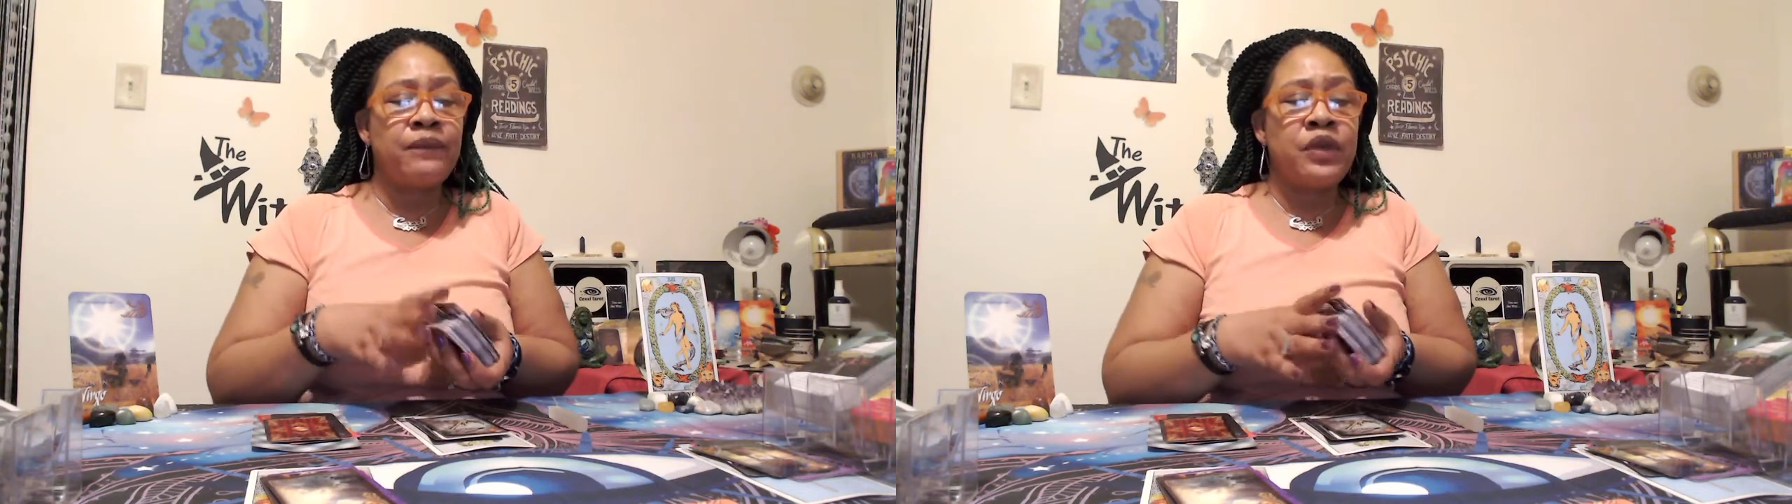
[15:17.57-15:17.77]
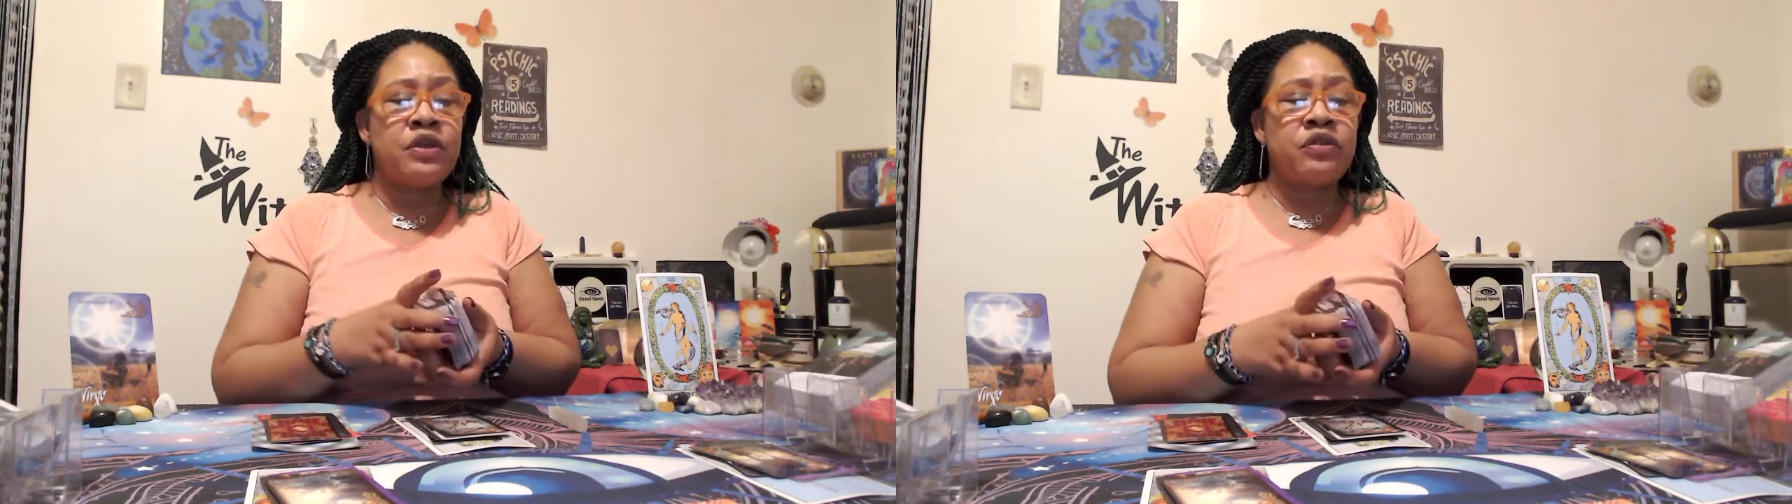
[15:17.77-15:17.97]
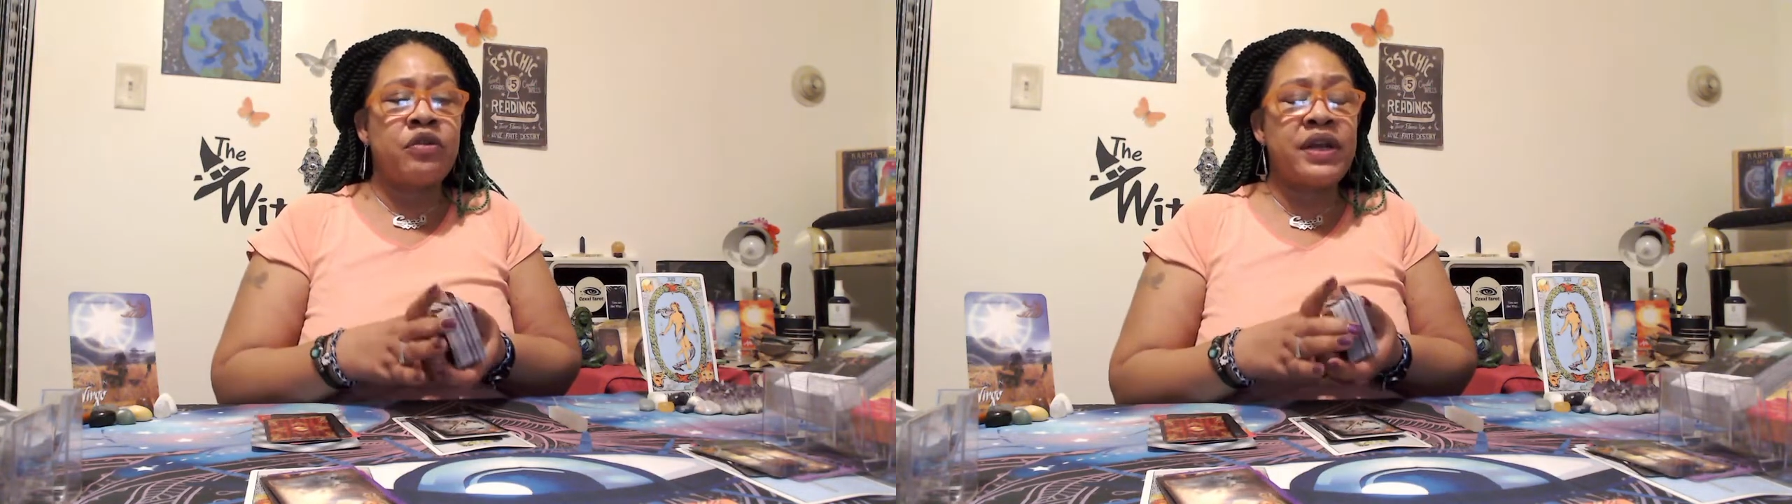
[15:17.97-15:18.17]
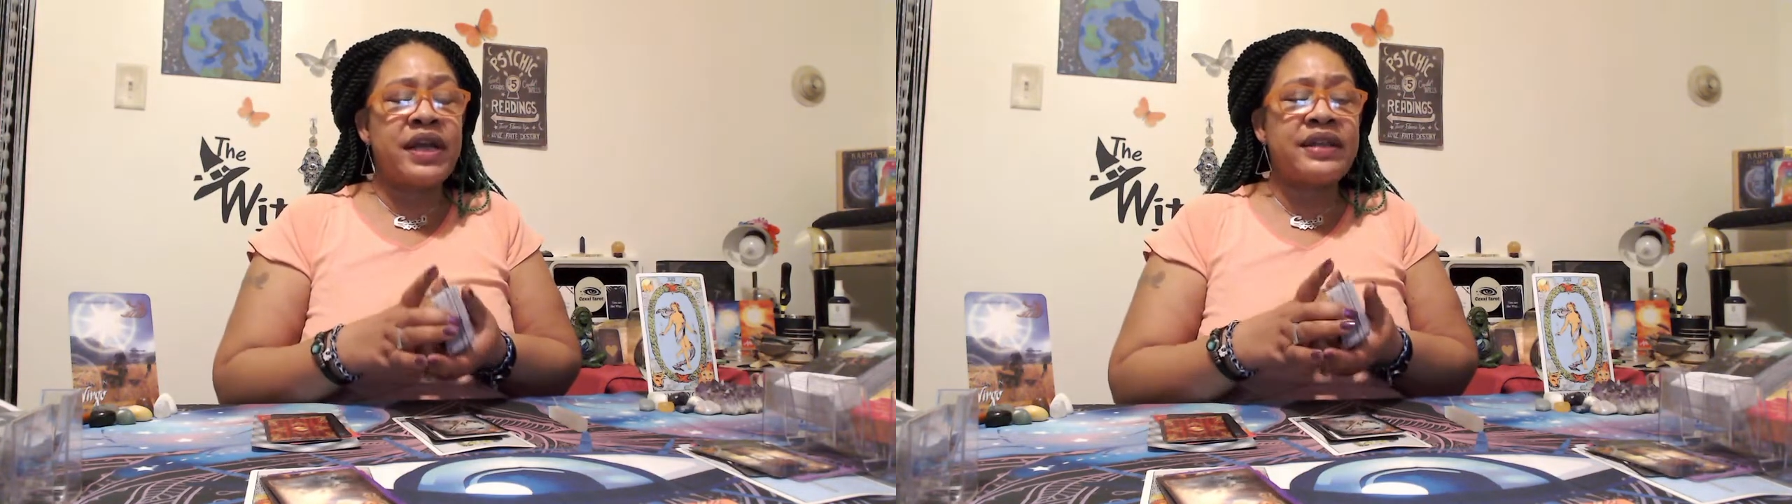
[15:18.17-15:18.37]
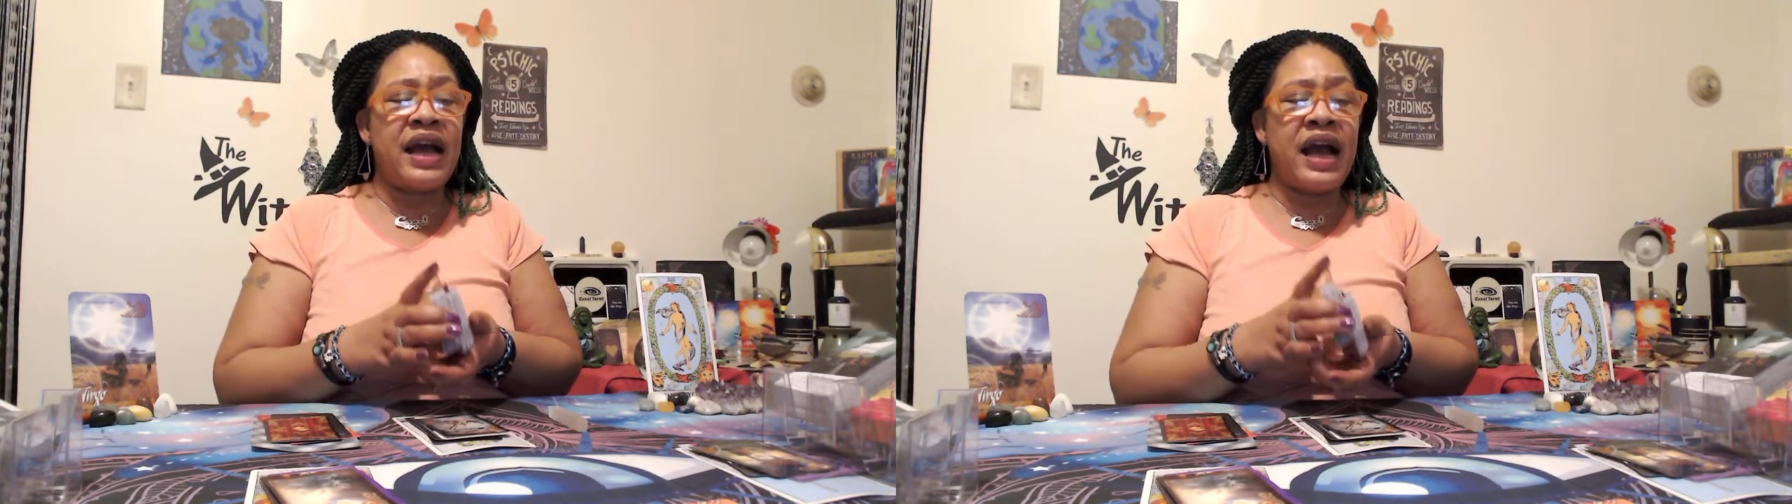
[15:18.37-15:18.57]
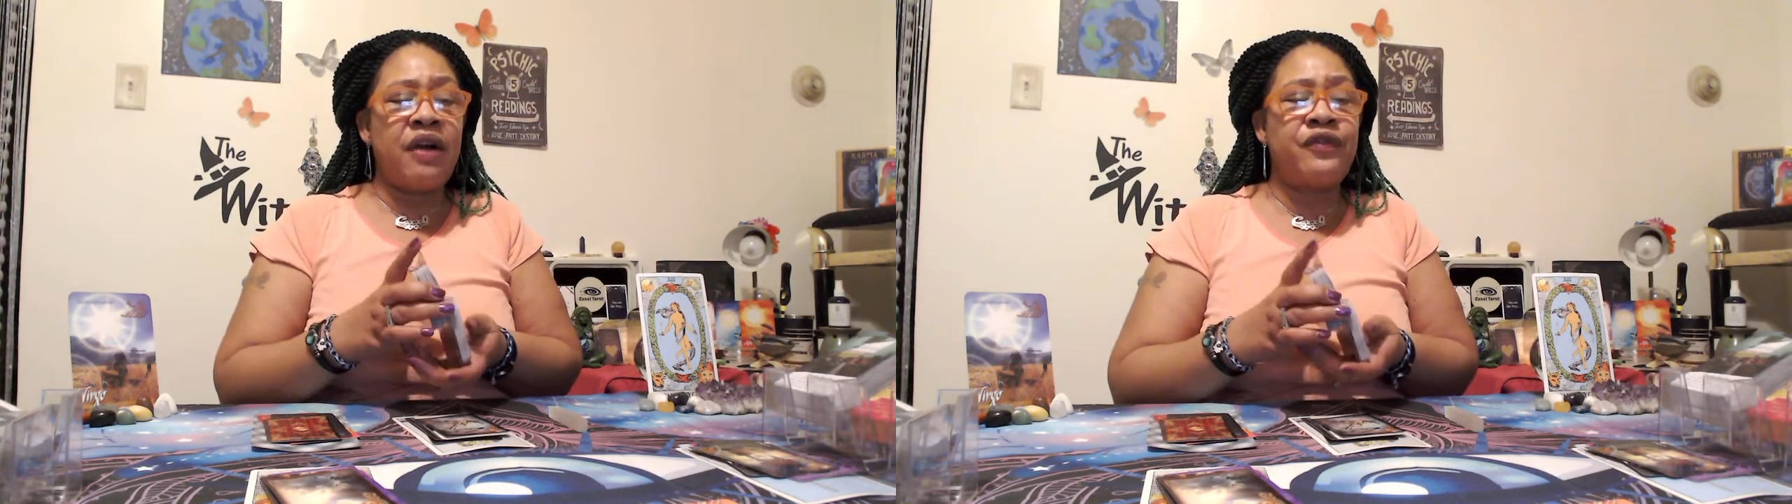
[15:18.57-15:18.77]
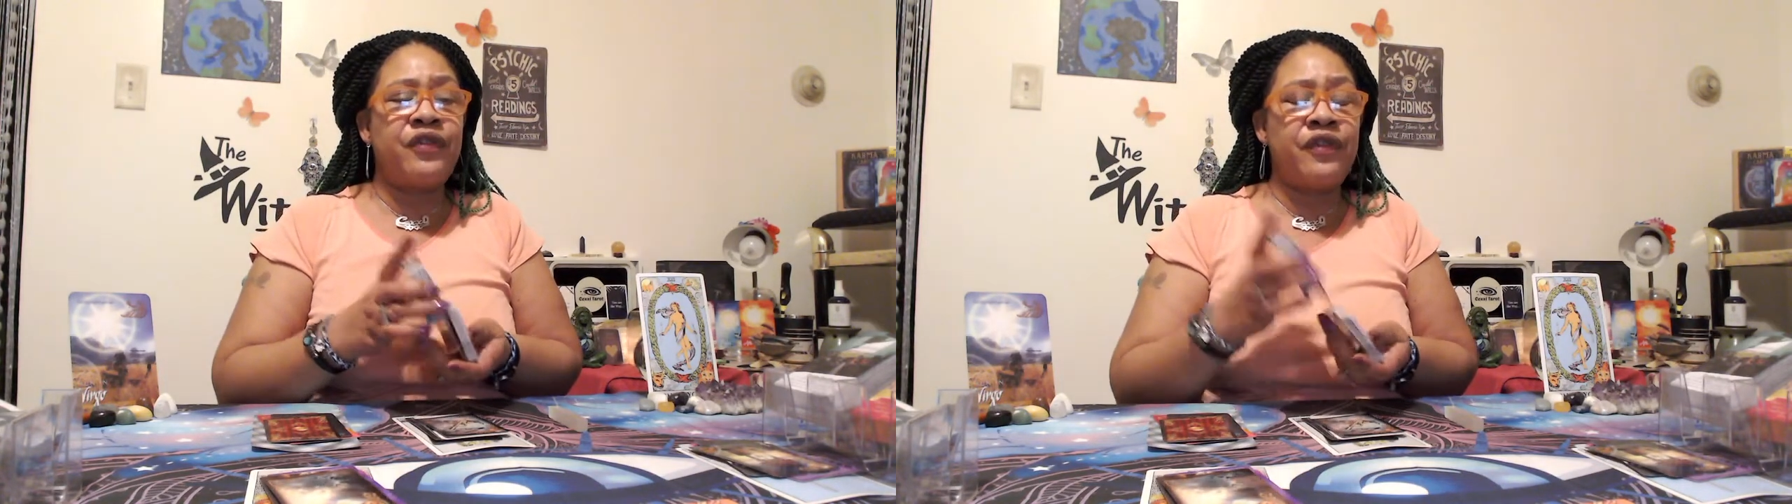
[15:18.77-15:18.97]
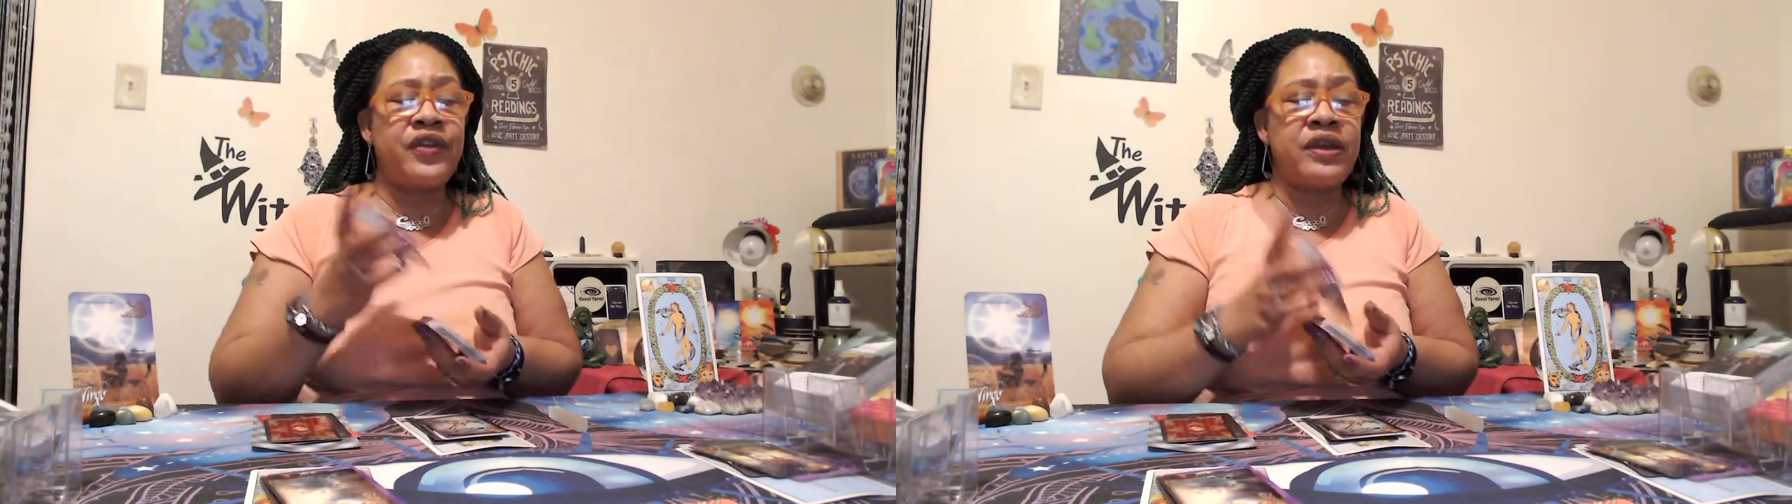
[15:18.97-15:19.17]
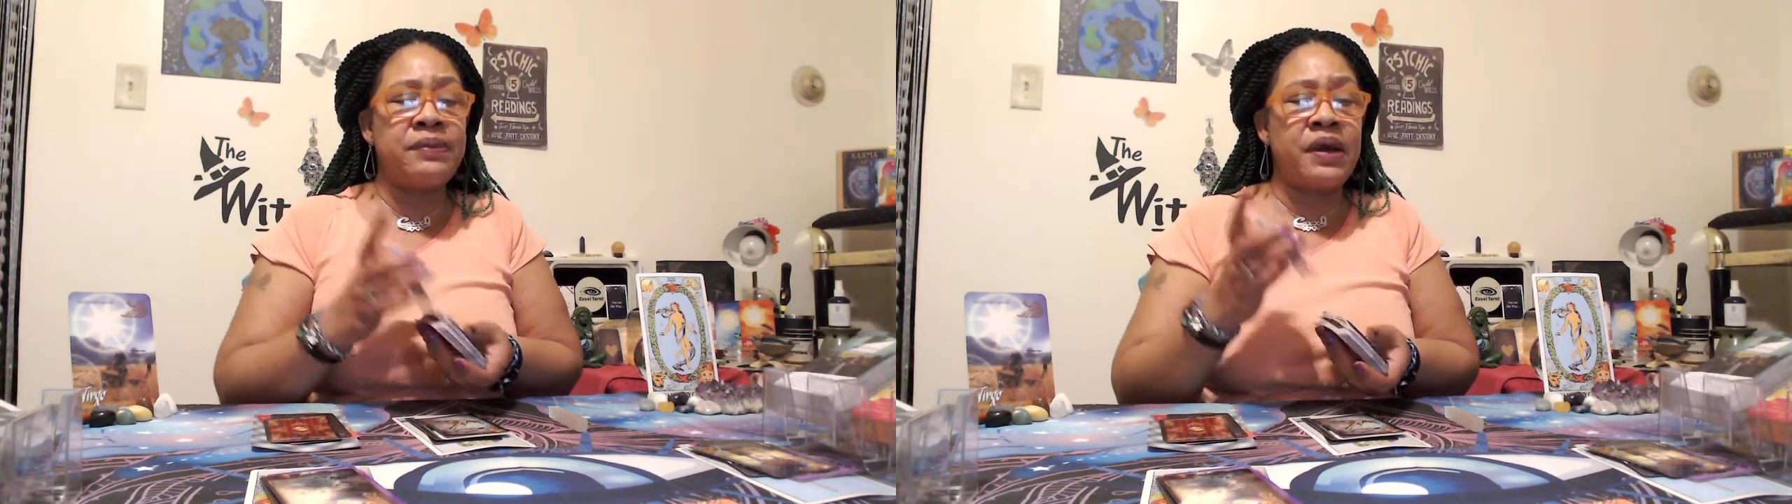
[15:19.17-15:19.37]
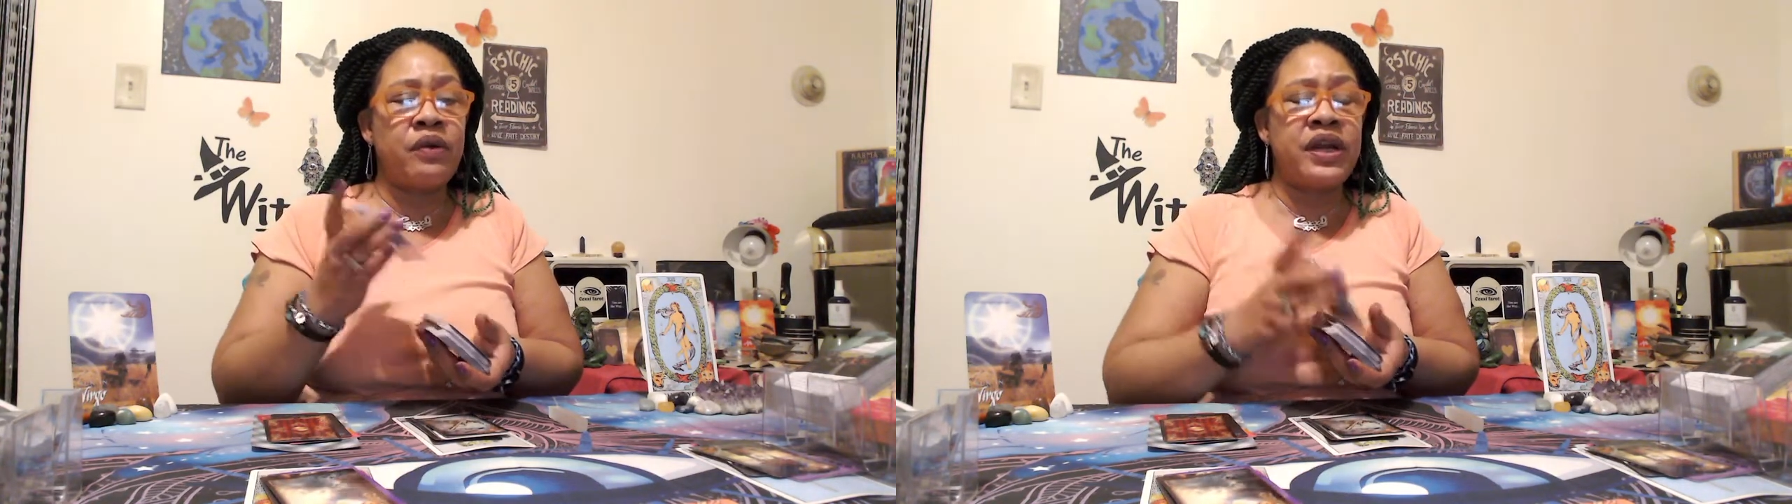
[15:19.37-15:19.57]
So there's an alpha
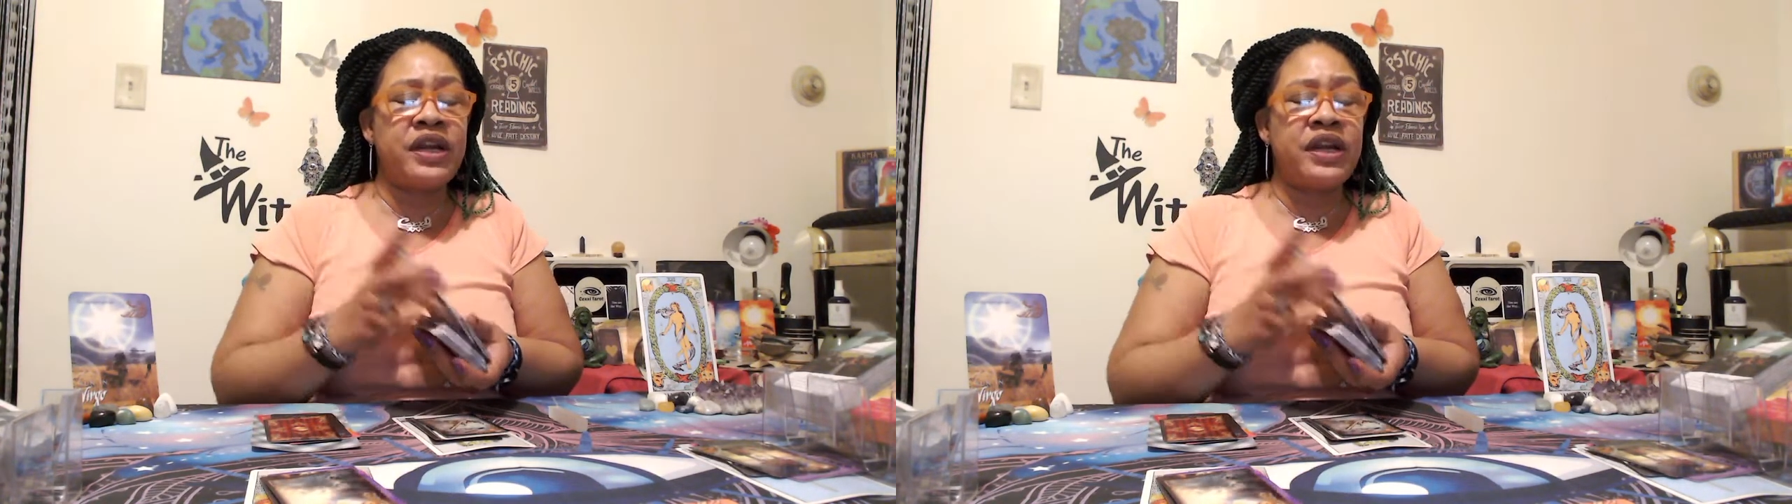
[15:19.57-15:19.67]
female here.